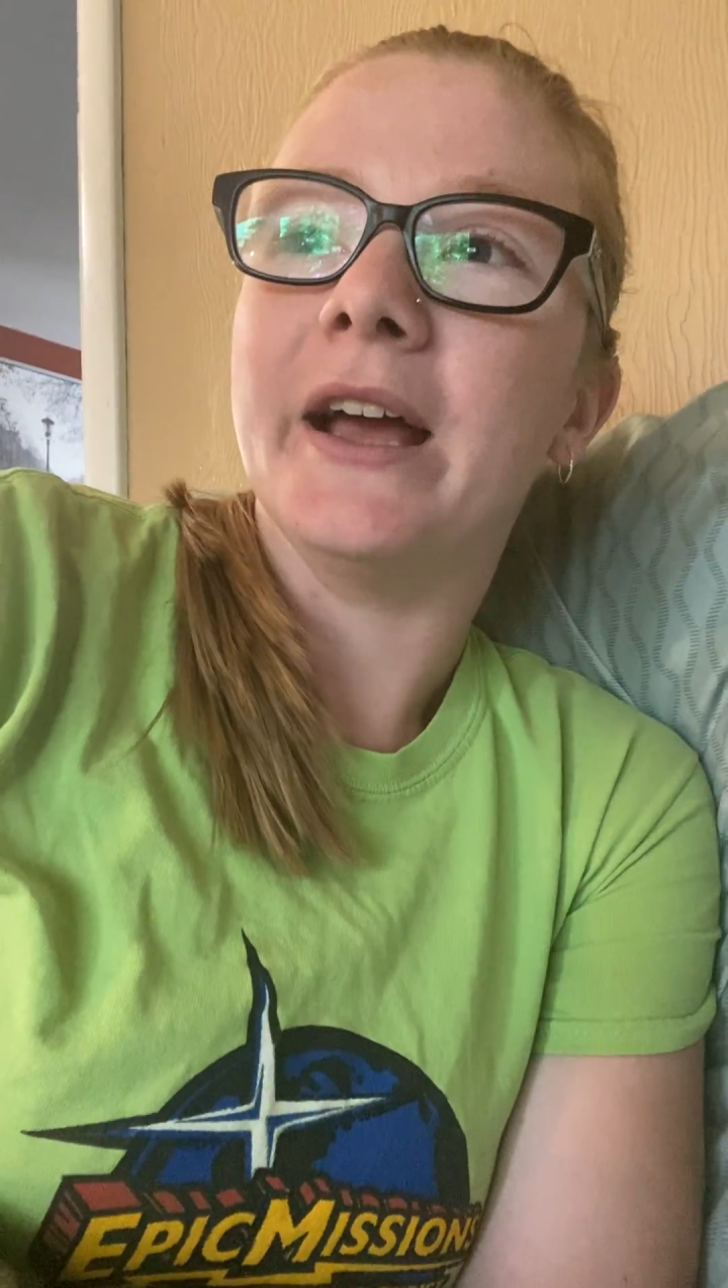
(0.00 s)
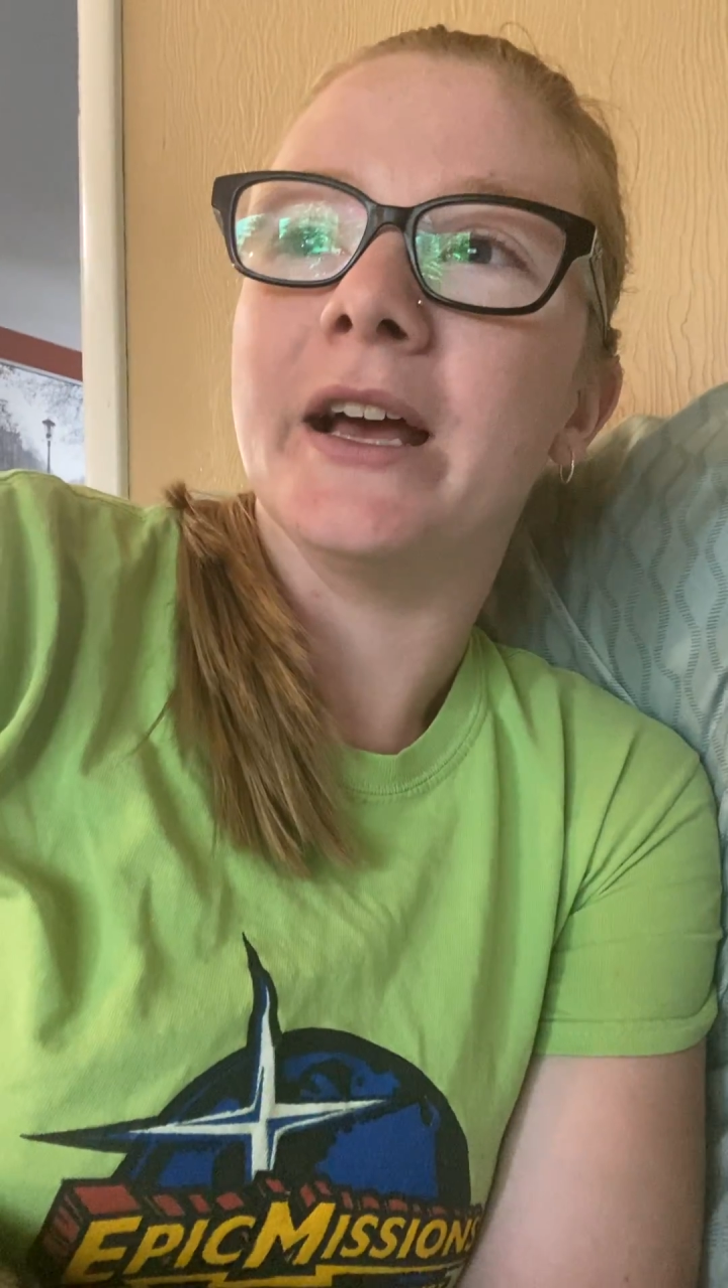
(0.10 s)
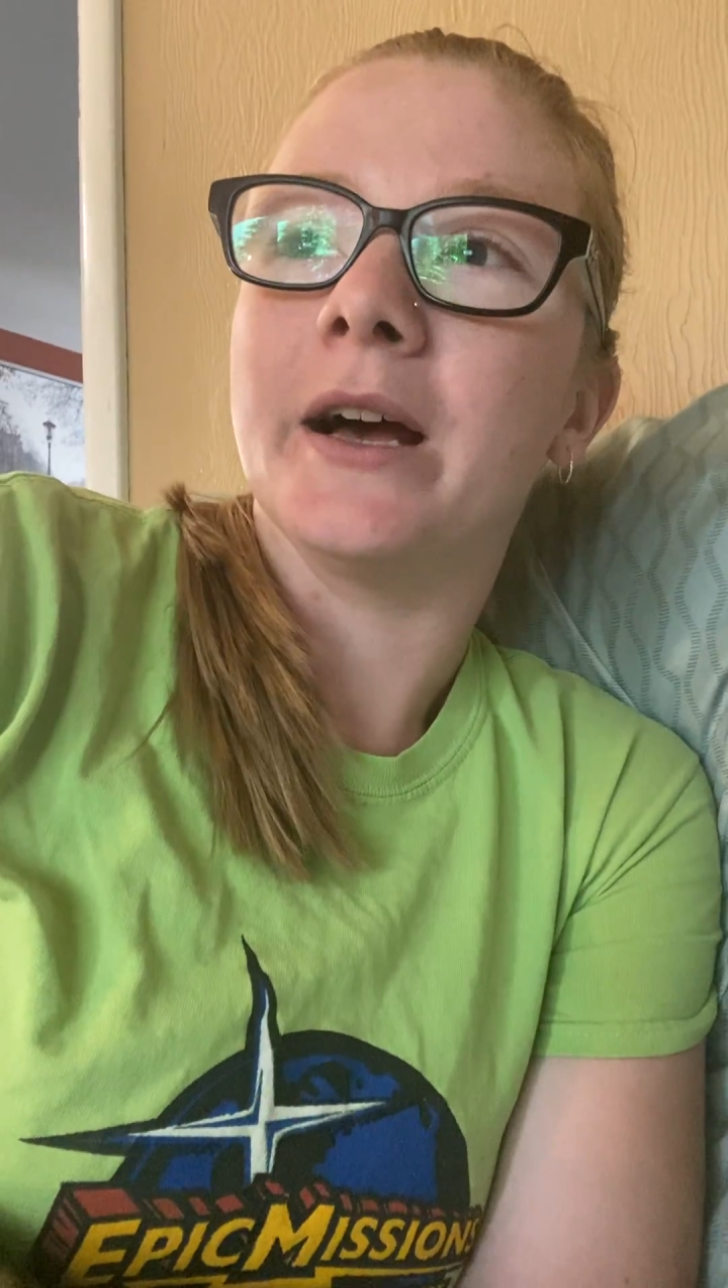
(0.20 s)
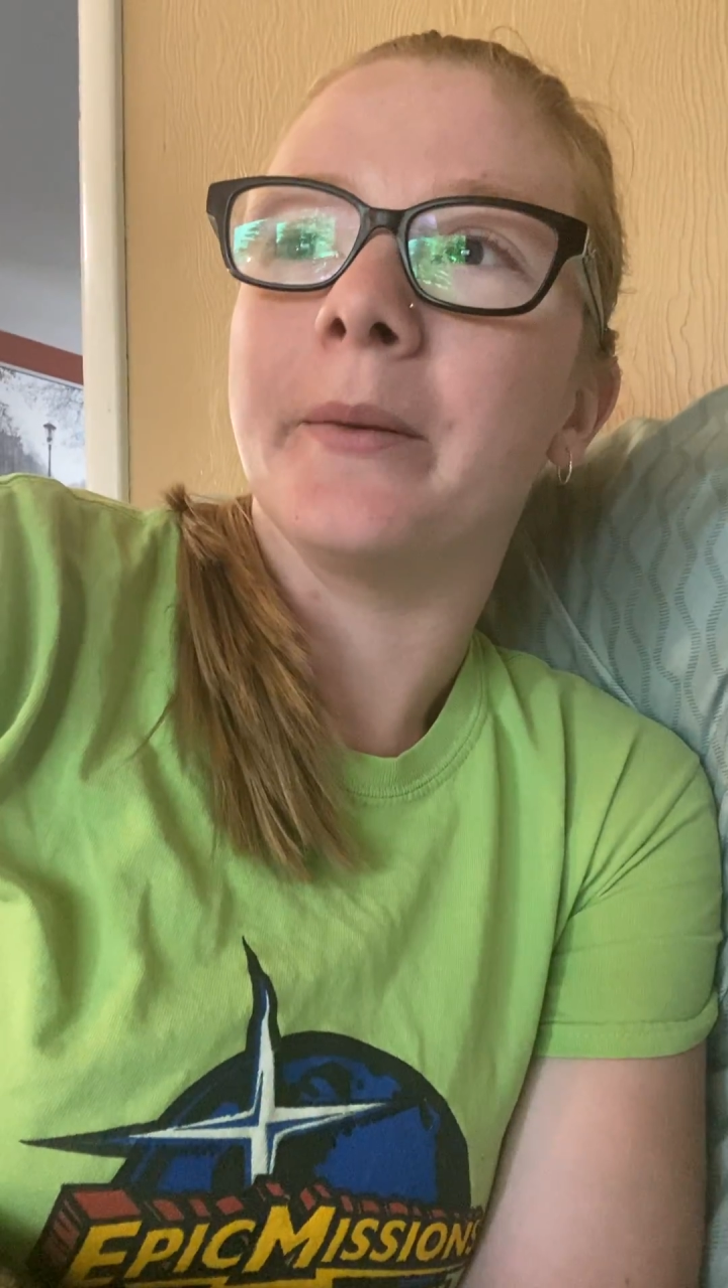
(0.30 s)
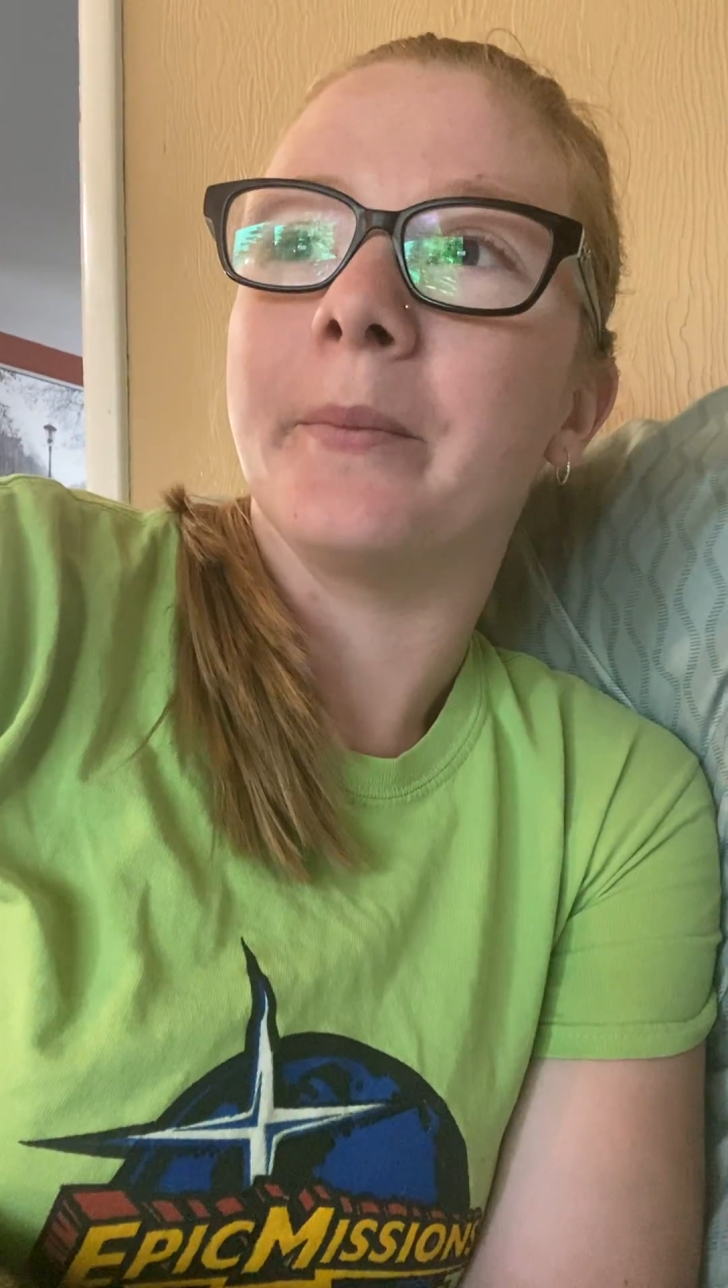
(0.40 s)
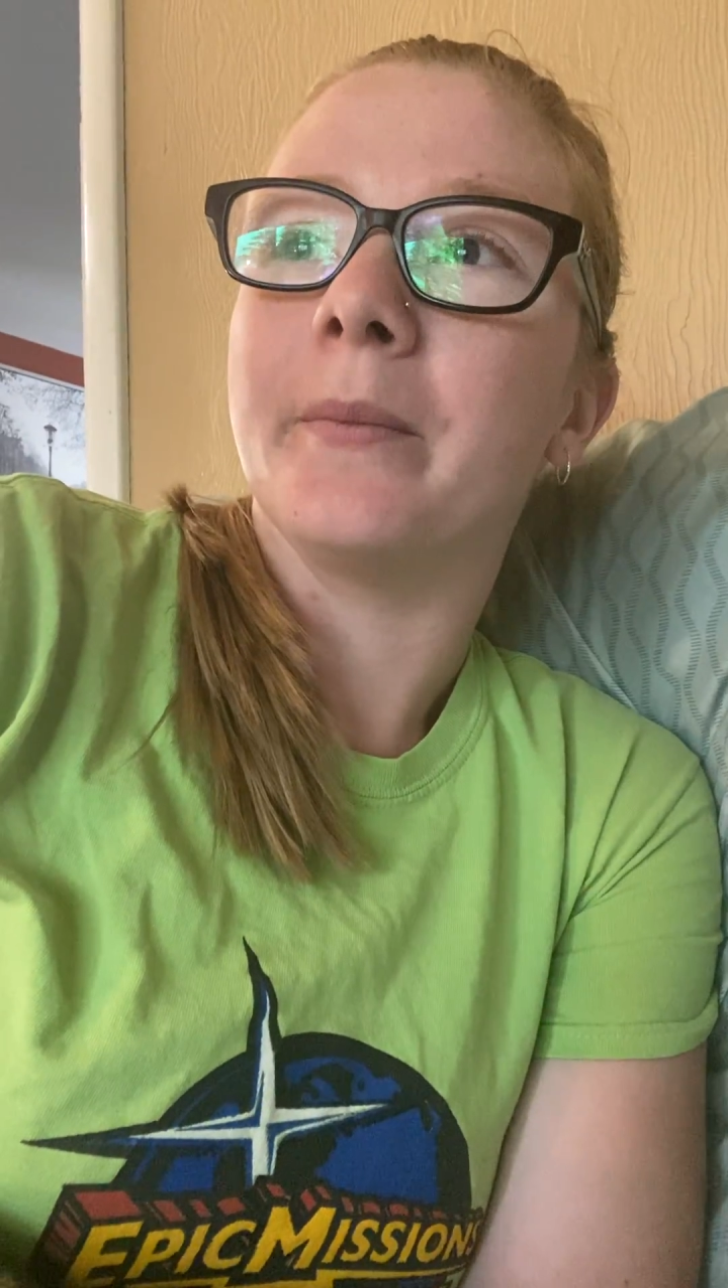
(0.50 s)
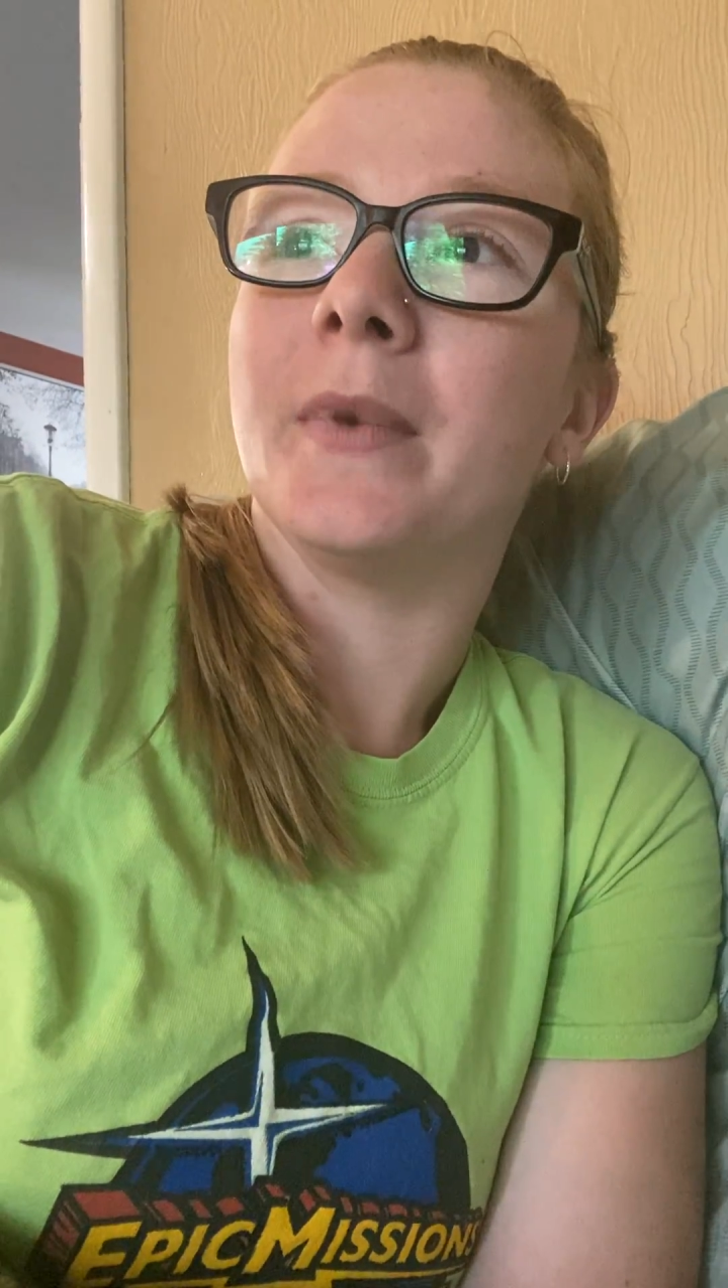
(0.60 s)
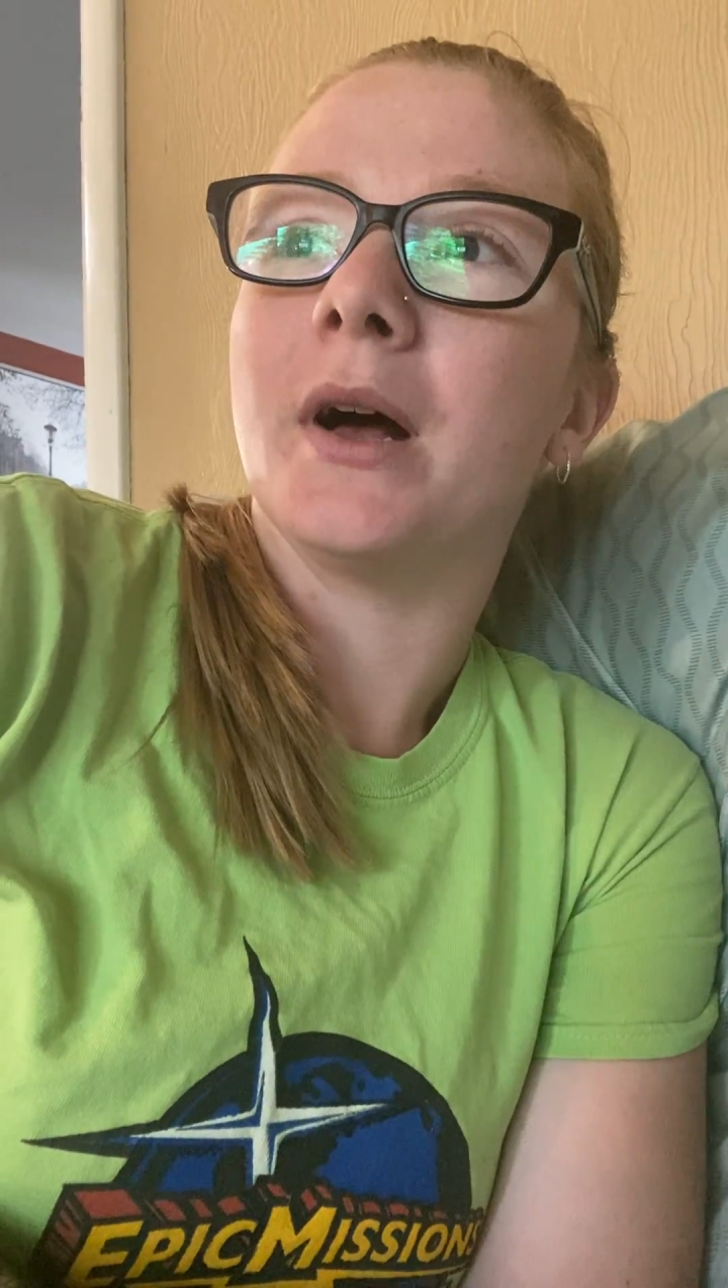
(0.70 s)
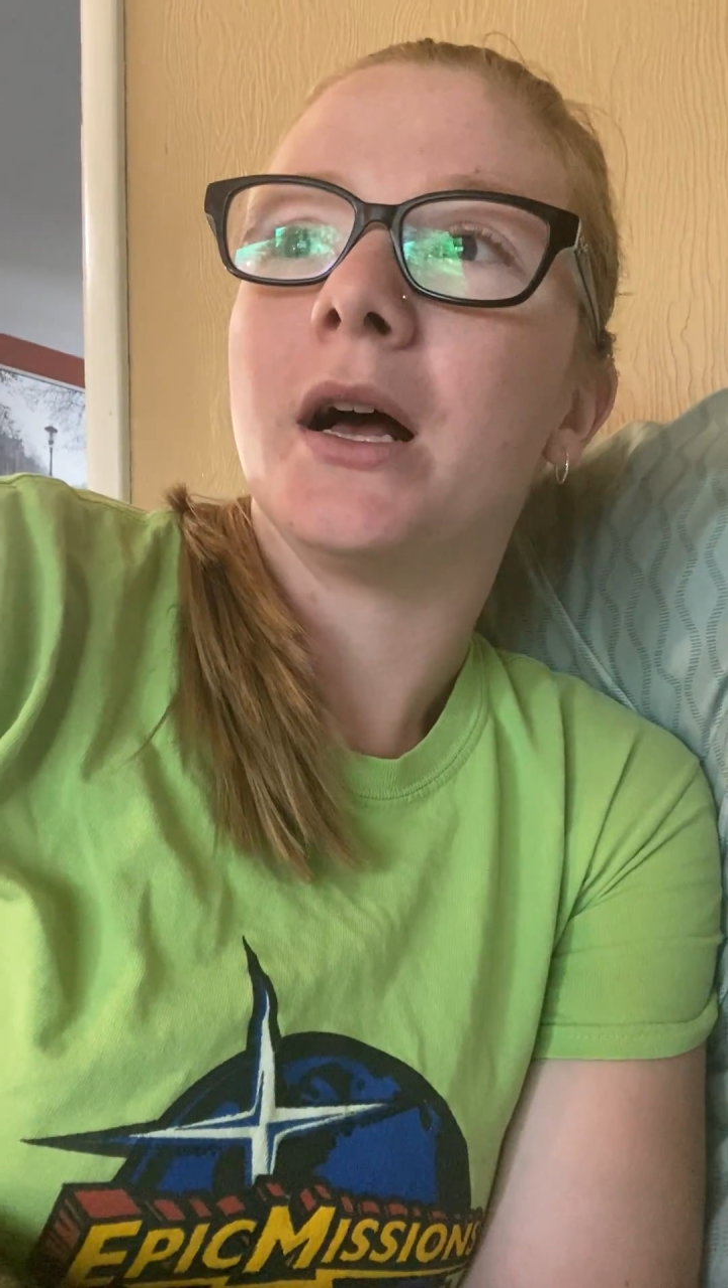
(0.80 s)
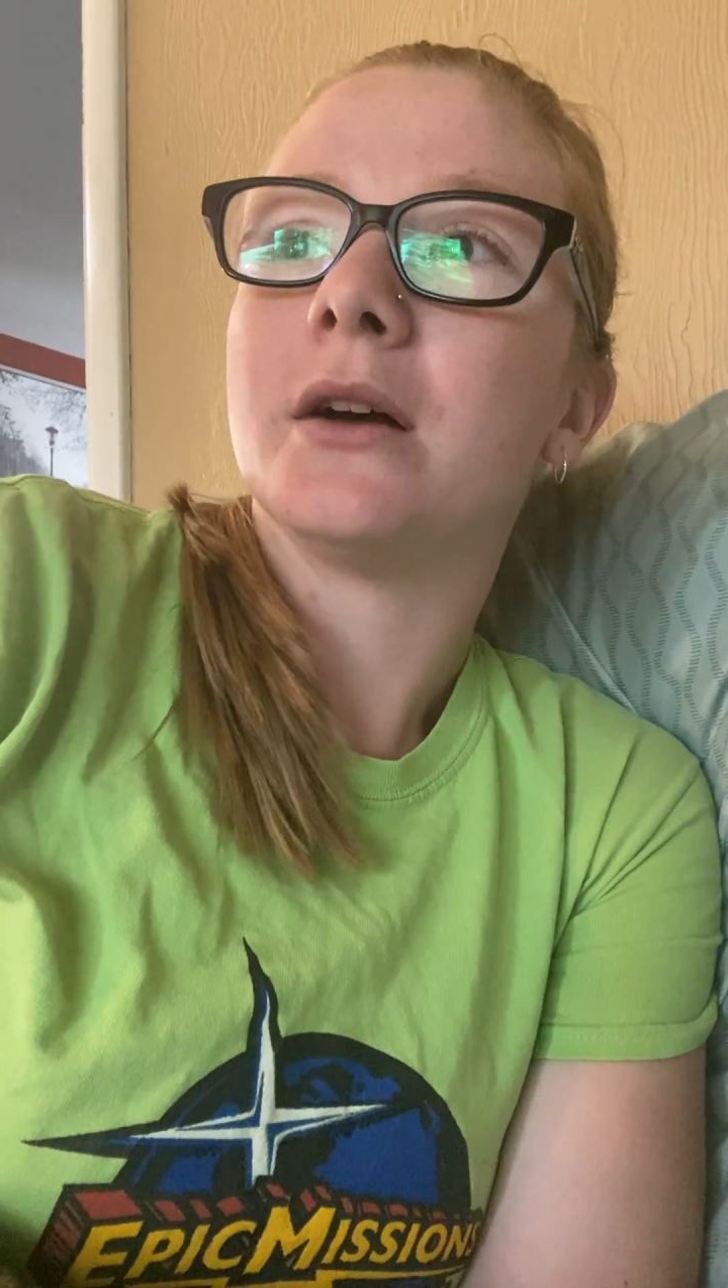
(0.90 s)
am